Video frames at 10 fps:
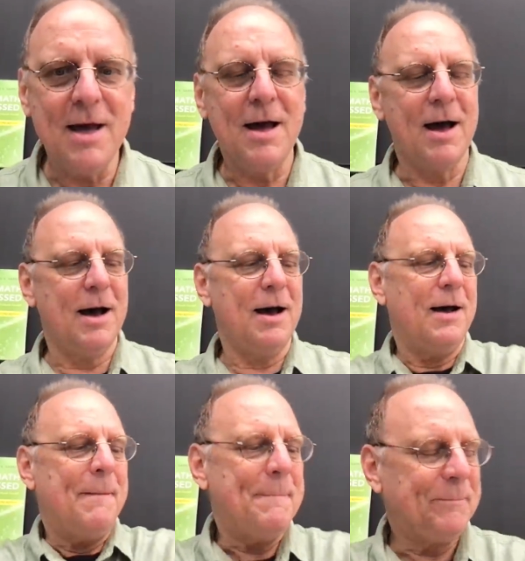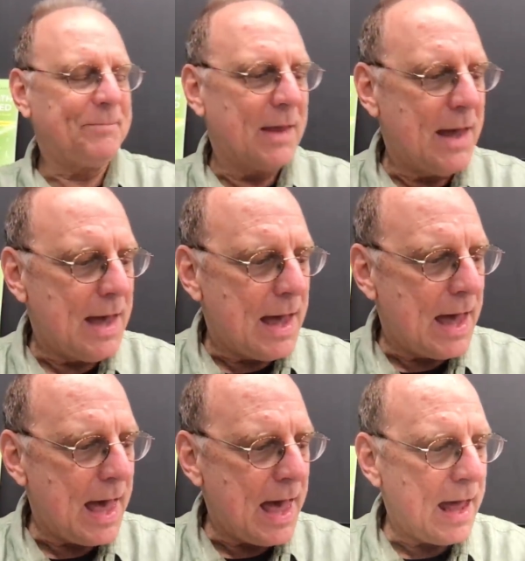Um,
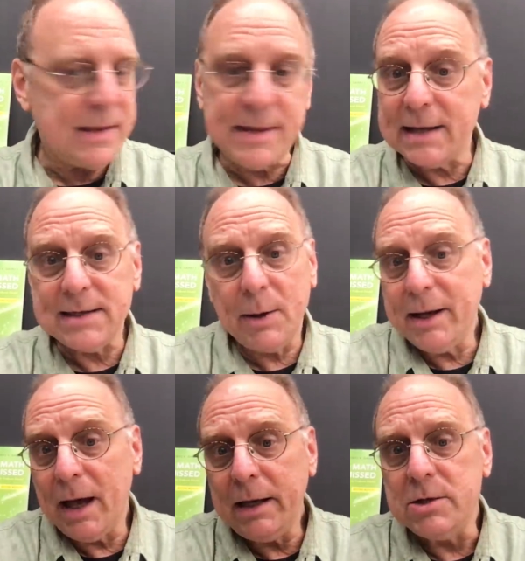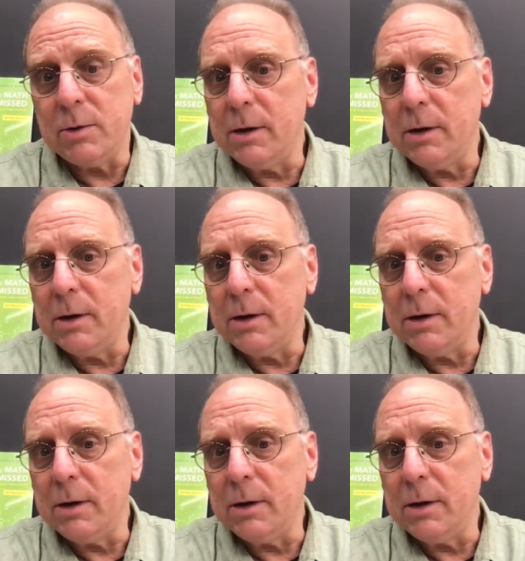and that's how I got into it.